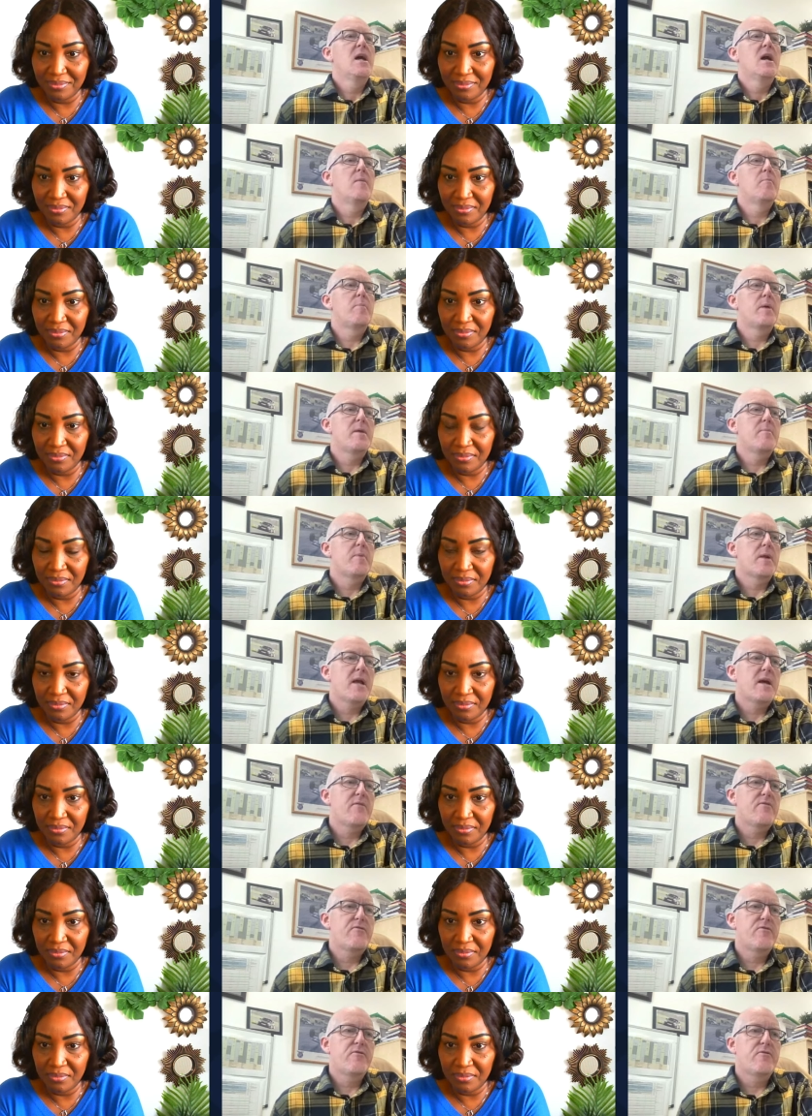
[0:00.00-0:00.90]
Speaker 1: and people
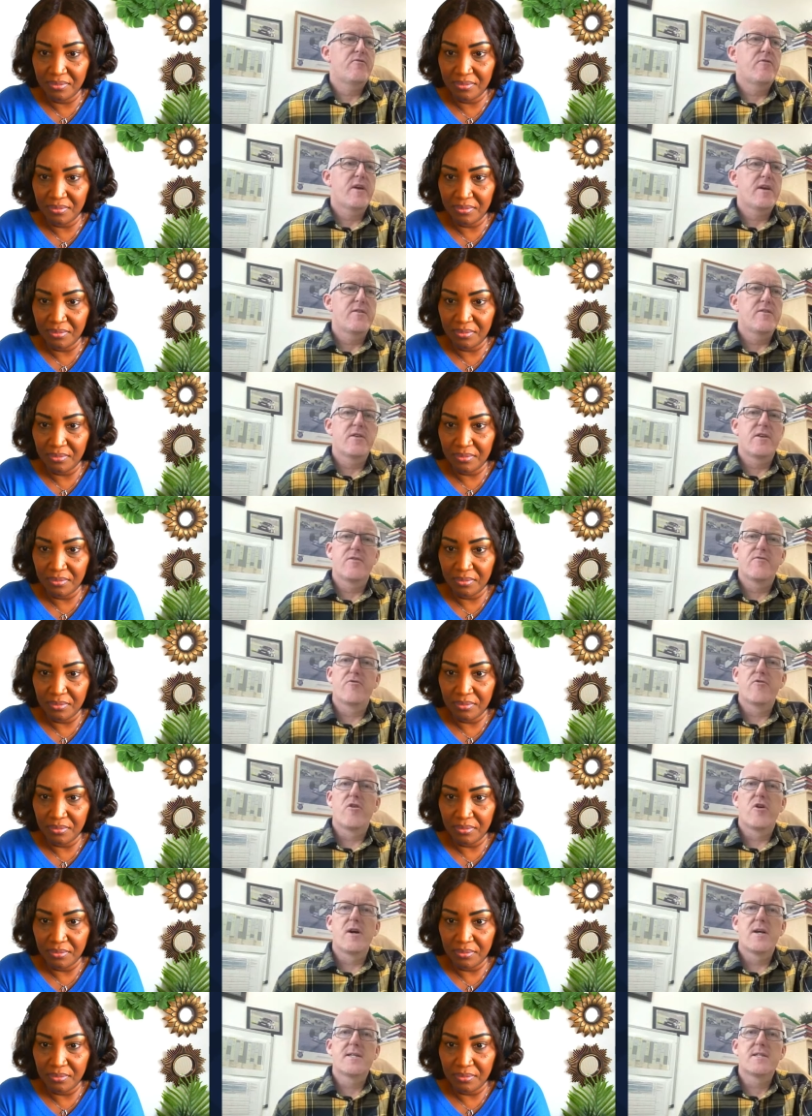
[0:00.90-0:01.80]
have faith in a
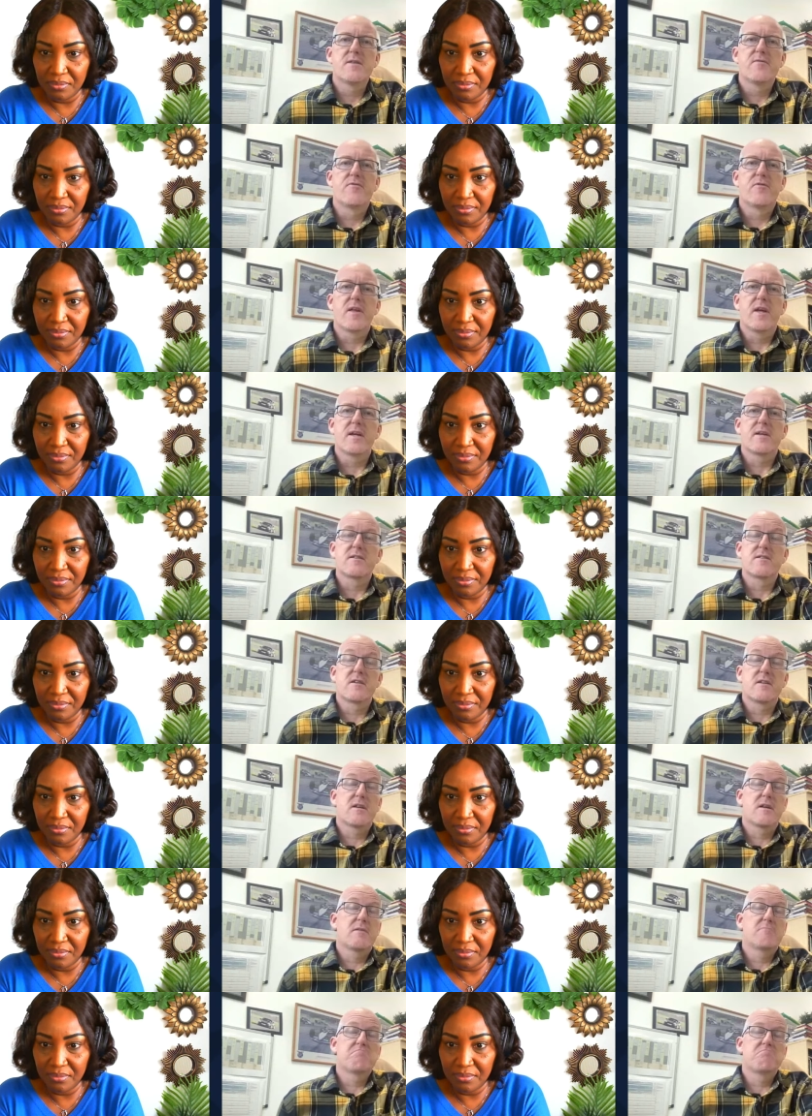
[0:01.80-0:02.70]
variety of things,
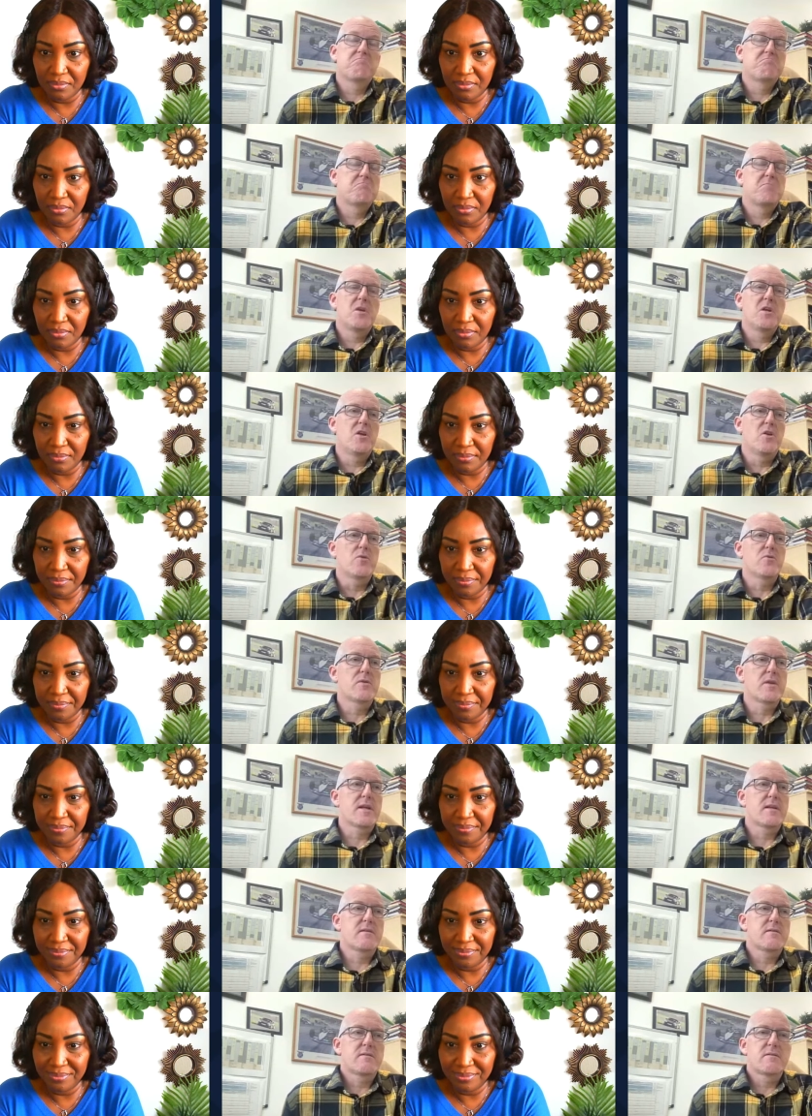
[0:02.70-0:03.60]
and that you know
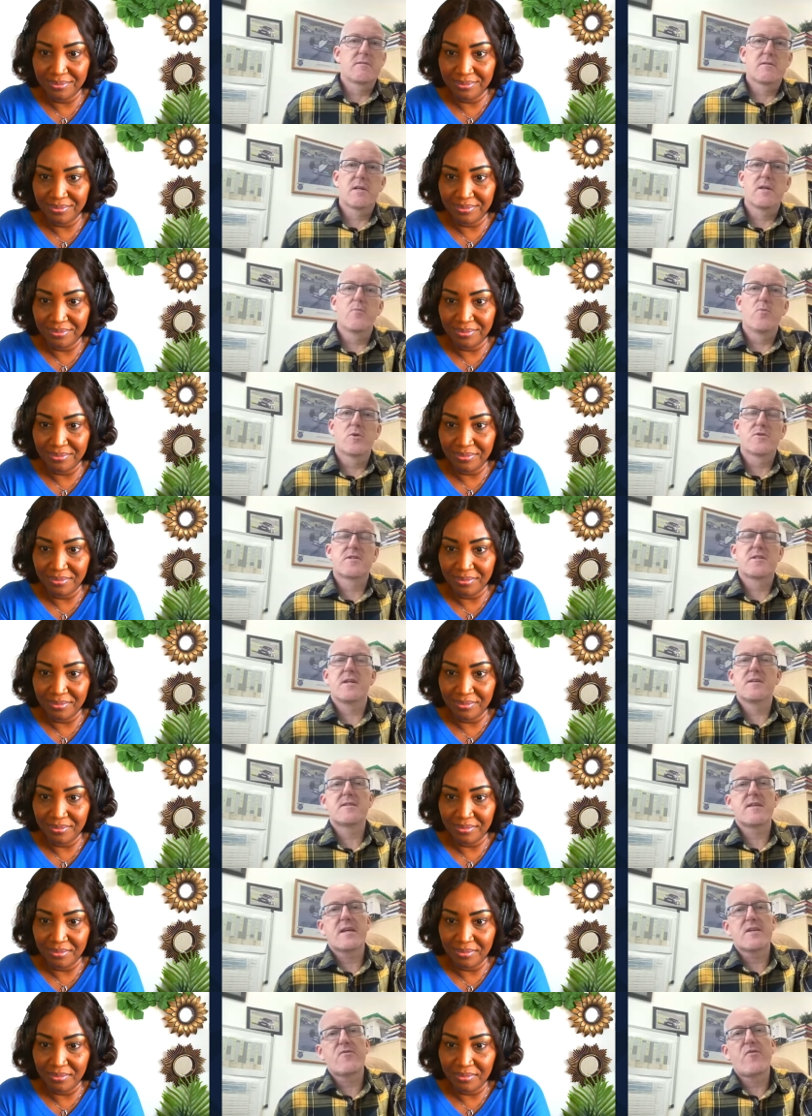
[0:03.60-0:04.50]
that in one
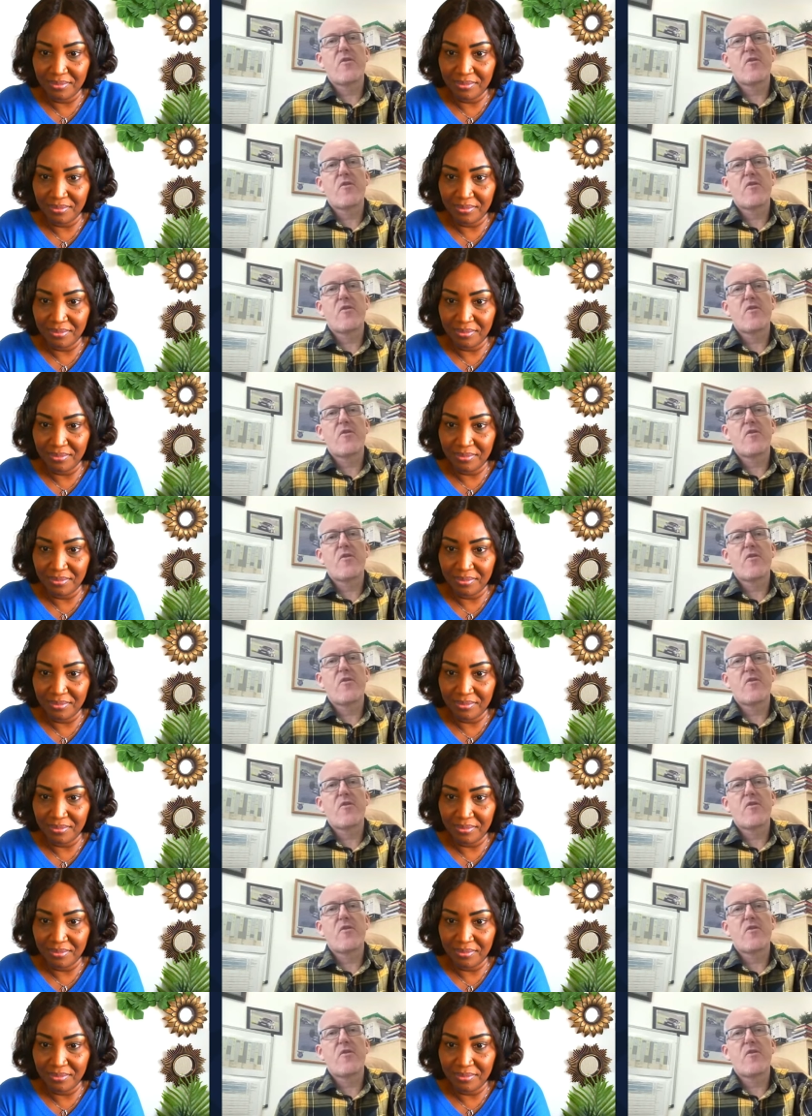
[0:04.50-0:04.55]
sense that's